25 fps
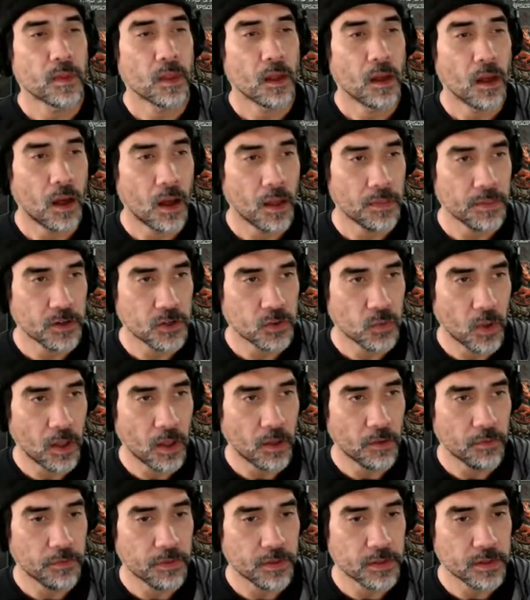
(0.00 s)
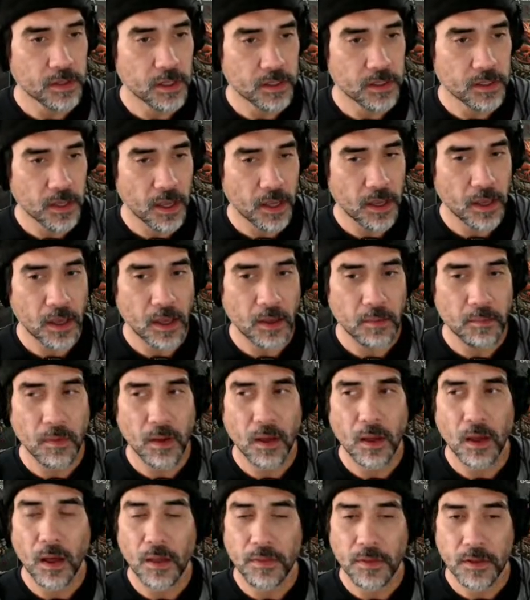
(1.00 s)
on the 12th. 6 a.m.
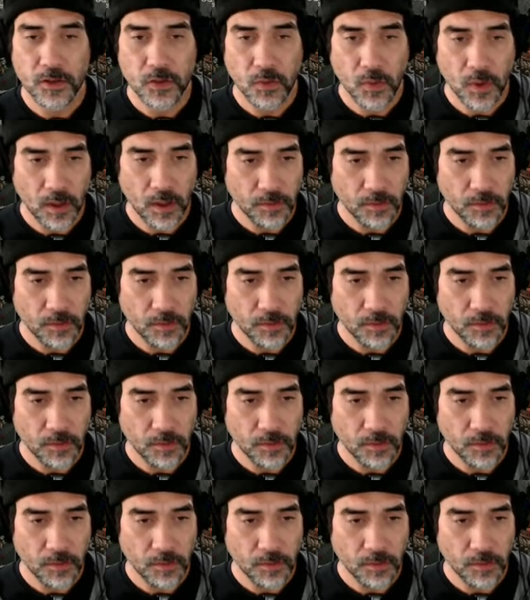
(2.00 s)
on the 12th.